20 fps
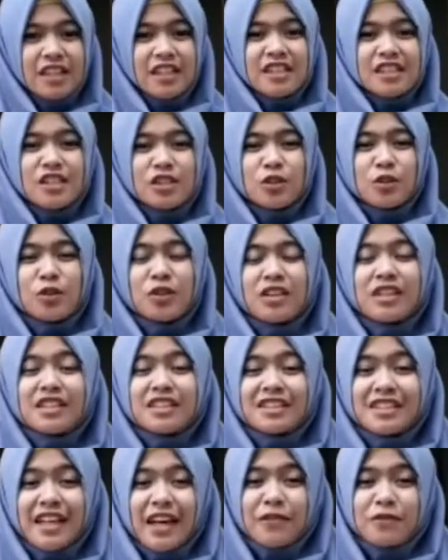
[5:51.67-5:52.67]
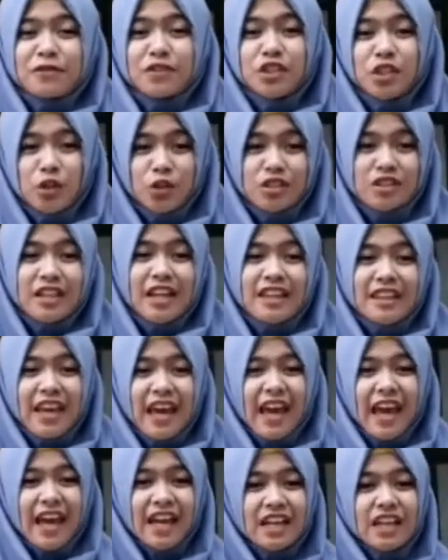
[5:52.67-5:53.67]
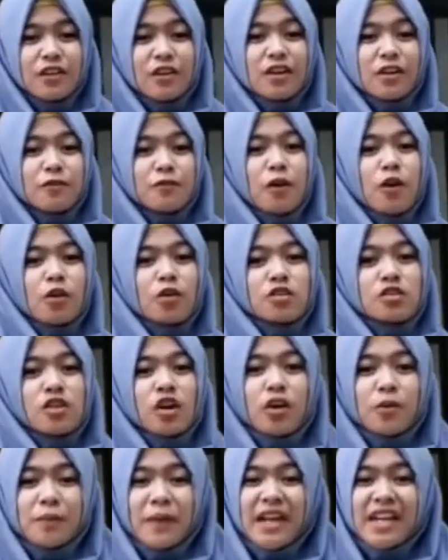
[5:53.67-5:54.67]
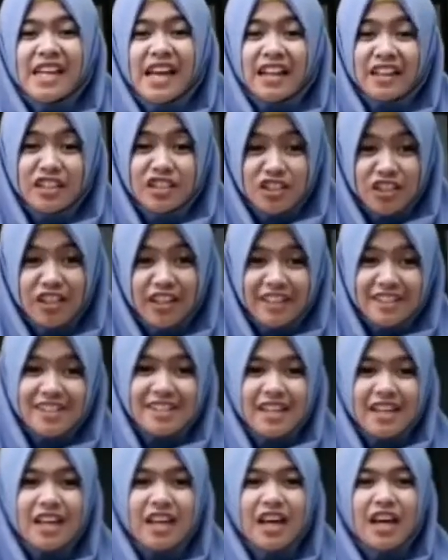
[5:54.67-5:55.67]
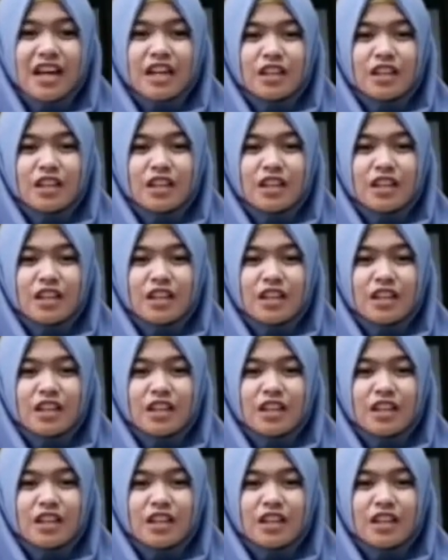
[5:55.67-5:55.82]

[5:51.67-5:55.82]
Scholars have noted that adding a focus on media literacy